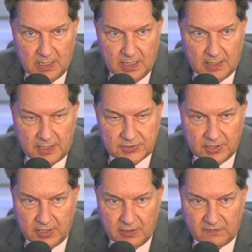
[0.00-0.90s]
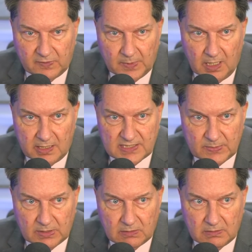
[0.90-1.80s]
and I should hear from the
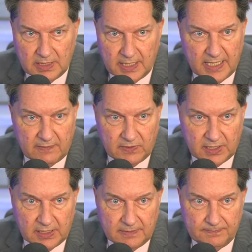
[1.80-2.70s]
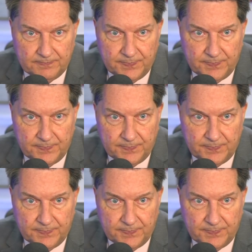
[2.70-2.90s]
hospital, and I never did.